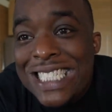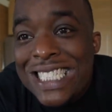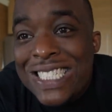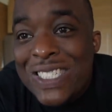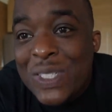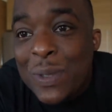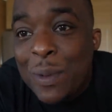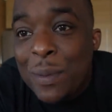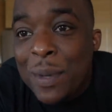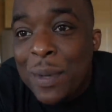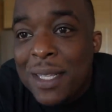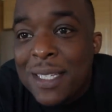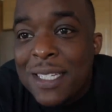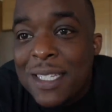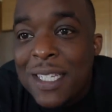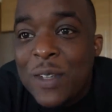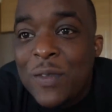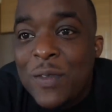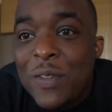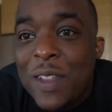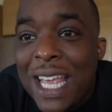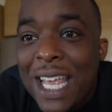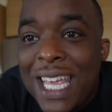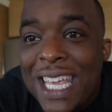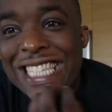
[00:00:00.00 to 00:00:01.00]
I want my
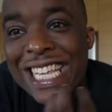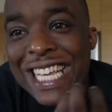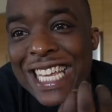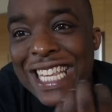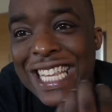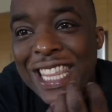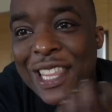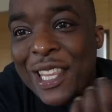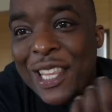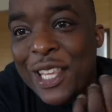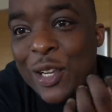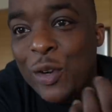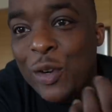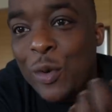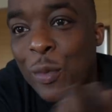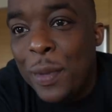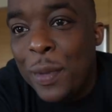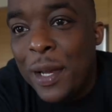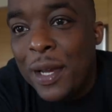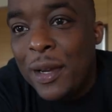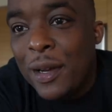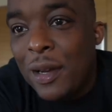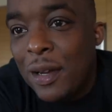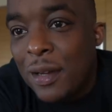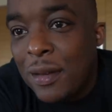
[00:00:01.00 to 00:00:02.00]
teeth like, like a little
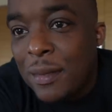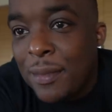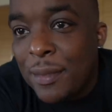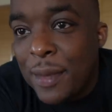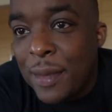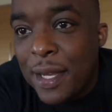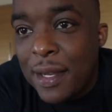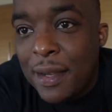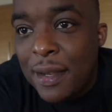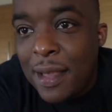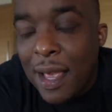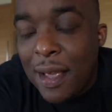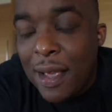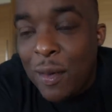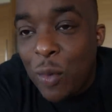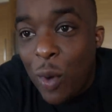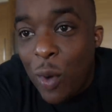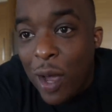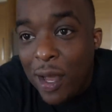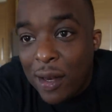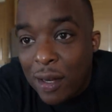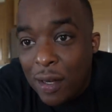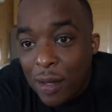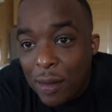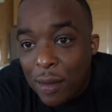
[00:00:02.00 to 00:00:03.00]
bigger and like
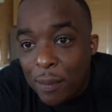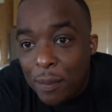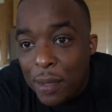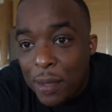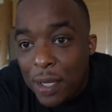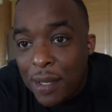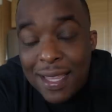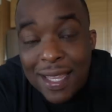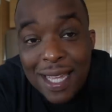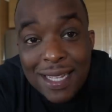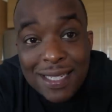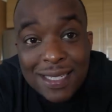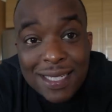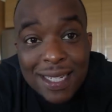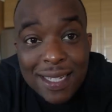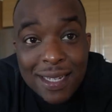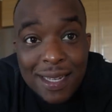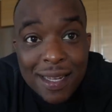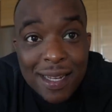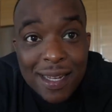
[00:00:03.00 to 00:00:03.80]
whiter, but that's it.